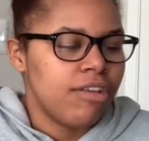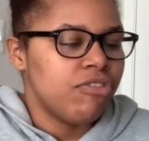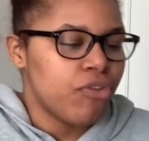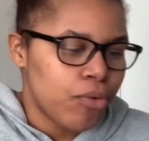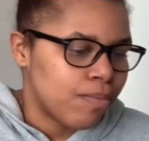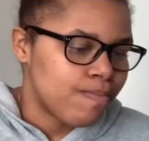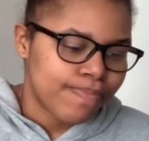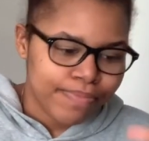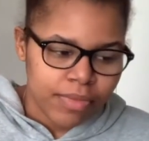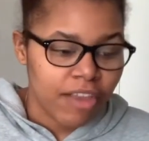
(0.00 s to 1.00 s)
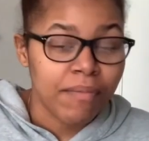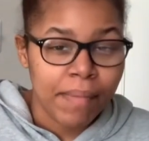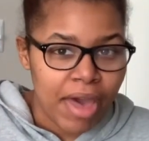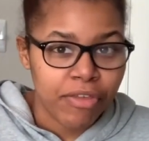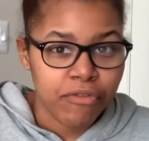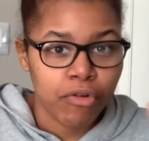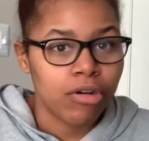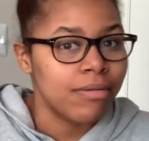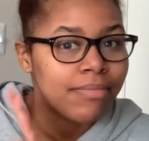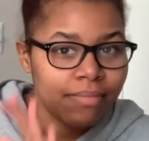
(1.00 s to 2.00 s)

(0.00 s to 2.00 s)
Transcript: So if my math is wrong,